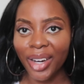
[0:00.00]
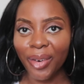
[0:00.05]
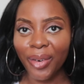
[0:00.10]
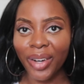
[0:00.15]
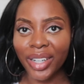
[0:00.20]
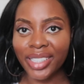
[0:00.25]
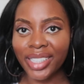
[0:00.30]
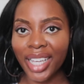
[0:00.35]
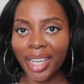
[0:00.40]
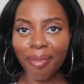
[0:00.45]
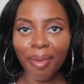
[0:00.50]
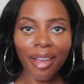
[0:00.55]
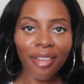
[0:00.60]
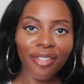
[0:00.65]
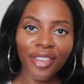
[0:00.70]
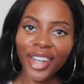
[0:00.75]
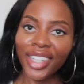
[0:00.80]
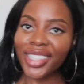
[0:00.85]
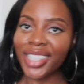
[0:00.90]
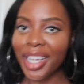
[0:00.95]
where it's like my
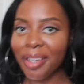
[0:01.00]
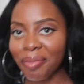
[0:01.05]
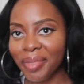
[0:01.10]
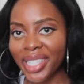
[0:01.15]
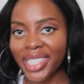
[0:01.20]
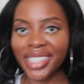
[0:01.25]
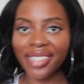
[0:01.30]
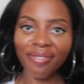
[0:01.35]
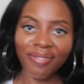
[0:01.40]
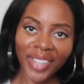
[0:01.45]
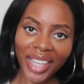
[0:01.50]
Fresh empties and